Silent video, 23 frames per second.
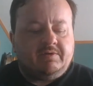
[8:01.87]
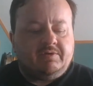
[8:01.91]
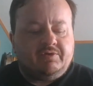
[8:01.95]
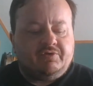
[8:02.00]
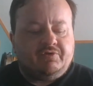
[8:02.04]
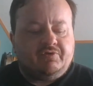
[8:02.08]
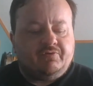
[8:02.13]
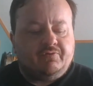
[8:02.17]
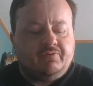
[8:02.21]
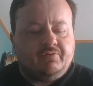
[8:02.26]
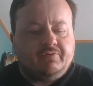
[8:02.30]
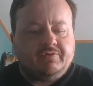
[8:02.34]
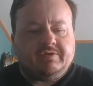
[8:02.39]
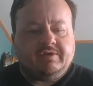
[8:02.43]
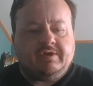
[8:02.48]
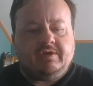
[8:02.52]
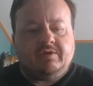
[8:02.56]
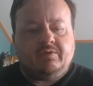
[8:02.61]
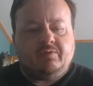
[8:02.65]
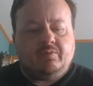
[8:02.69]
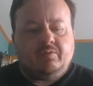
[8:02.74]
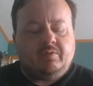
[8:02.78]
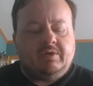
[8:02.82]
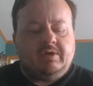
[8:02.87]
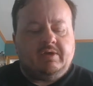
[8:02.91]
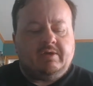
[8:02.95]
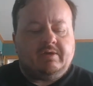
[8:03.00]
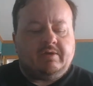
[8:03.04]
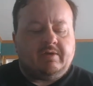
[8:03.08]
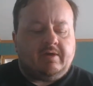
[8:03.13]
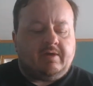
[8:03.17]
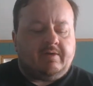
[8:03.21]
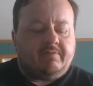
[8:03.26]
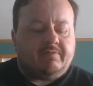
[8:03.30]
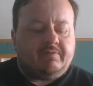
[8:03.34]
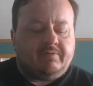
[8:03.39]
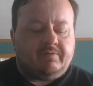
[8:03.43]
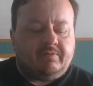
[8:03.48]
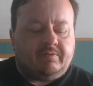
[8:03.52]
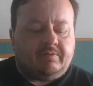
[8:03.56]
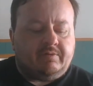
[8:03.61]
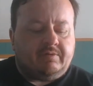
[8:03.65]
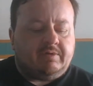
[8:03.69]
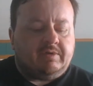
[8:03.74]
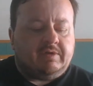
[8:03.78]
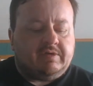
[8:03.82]
Tuesday the week
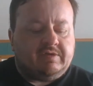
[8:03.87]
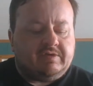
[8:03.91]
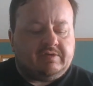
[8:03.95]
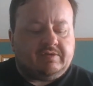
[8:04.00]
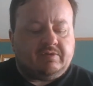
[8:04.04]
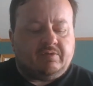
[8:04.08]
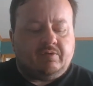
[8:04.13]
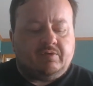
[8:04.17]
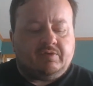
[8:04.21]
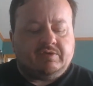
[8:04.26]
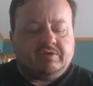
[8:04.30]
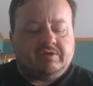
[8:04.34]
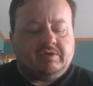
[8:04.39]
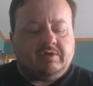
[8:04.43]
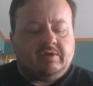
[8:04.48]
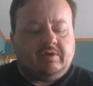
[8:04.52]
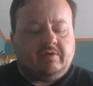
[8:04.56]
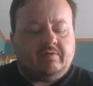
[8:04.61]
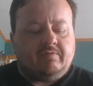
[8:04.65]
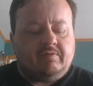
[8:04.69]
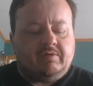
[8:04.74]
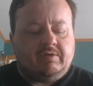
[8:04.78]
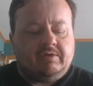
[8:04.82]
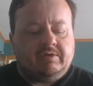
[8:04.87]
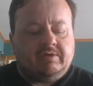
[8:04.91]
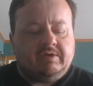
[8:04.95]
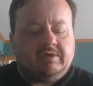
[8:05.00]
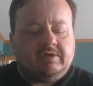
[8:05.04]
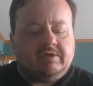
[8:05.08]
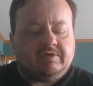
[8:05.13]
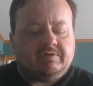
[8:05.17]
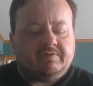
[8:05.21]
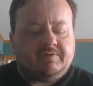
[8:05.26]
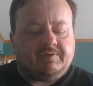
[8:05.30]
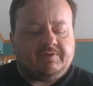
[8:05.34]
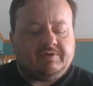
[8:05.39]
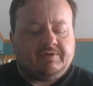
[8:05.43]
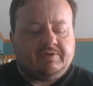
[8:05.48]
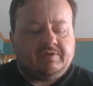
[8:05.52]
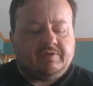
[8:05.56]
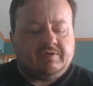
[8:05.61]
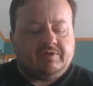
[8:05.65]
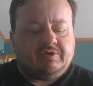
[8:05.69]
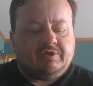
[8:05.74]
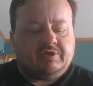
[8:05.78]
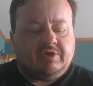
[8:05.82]
after, it's Oscar Valdez
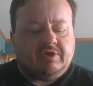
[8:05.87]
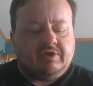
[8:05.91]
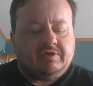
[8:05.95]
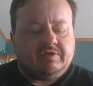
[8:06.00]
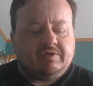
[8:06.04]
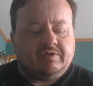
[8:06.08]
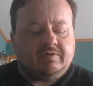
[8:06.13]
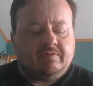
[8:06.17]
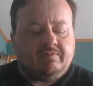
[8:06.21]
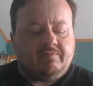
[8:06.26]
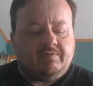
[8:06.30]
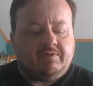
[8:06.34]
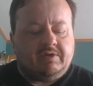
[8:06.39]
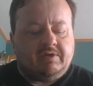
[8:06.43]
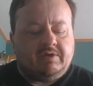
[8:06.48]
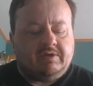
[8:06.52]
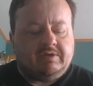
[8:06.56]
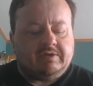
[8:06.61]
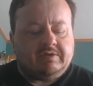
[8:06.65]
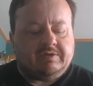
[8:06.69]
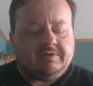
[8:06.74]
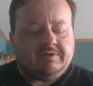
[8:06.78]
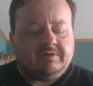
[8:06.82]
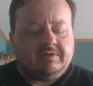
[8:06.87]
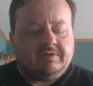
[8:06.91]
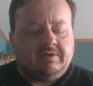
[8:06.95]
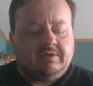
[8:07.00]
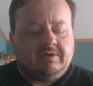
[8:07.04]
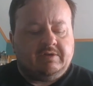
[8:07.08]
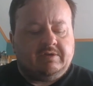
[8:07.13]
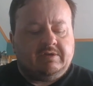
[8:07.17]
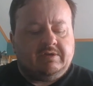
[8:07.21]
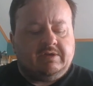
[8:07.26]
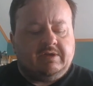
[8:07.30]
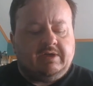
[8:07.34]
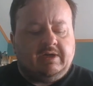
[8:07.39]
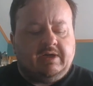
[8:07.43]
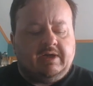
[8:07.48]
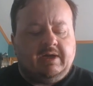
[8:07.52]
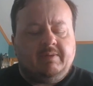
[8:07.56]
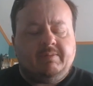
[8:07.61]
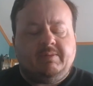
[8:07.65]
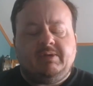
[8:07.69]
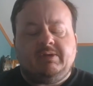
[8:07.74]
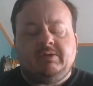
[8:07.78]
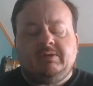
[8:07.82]
versus Jayson Velez.
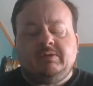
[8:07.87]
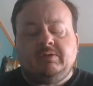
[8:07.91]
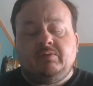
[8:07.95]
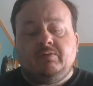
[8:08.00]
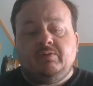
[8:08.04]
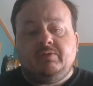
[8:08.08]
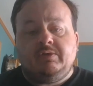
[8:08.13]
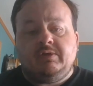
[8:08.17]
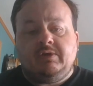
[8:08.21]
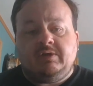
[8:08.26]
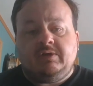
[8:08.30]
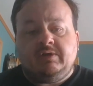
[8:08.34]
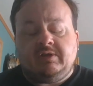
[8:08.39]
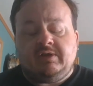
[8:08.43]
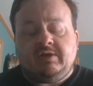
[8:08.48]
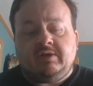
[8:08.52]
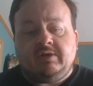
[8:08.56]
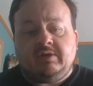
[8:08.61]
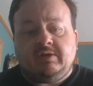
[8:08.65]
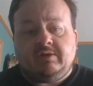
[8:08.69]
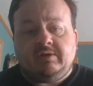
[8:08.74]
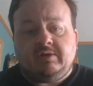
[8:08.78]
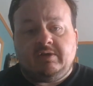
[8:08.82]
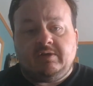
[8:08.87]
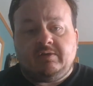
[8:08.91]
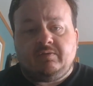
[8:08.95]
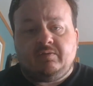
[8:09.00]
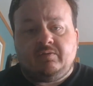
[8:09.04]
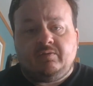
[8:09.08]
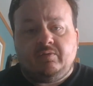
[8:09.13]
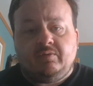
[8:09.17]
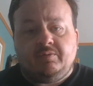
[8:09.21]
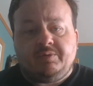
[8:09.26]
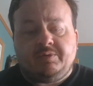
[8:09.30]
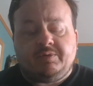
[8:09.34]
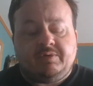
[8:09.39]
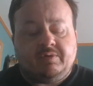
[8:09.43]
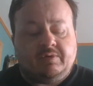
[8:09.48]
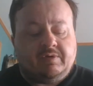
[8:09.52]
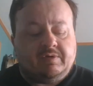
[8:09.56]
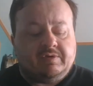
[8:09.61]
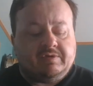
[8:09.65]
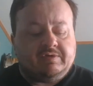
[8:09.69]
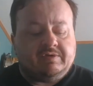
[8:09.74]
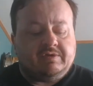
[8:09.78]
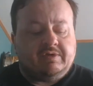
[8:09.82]
I'm including that too
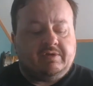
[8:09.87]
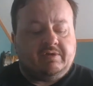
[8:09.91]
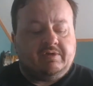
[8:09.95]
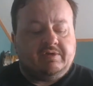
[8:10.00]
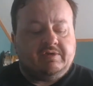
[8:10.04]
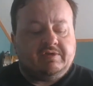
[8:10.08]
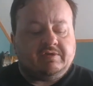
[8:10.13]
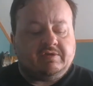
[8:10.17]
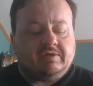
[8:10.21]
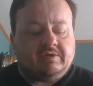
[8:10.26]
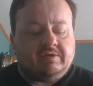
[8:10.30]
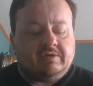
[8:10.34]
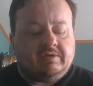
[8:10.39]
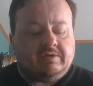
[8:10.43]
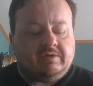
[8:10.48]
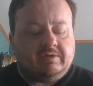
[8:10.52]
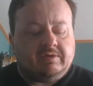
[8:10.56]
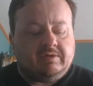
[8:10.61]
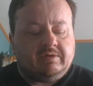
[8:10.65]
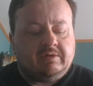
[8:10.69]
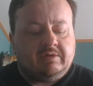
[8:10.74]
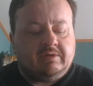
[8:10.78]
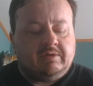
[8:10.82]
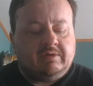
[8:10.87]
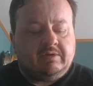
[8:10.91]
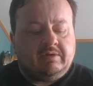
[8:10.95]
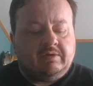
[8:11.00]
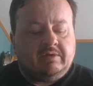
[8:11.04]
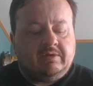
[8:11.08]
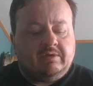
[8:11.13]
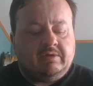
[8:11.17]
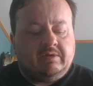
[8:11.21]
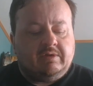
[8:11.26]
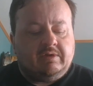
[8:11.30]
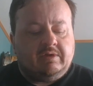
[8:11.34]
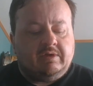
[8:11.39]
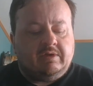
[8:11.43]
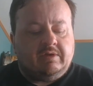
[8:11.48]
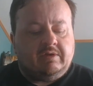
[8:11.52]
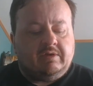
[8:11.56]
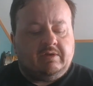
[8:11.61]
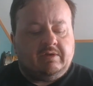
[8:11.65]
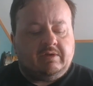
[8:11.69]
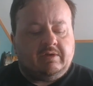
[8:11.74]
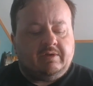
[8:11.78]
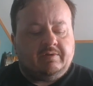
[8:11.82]
because there aren't
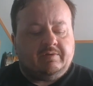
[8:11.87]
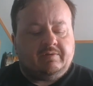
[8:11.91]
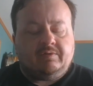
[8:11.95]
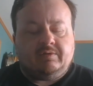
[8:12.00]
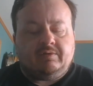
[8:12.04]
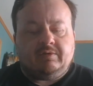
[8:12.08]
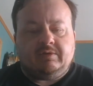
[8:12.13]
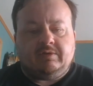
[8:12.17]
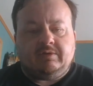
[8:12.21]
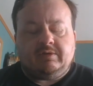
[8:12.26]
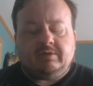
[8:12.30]
any other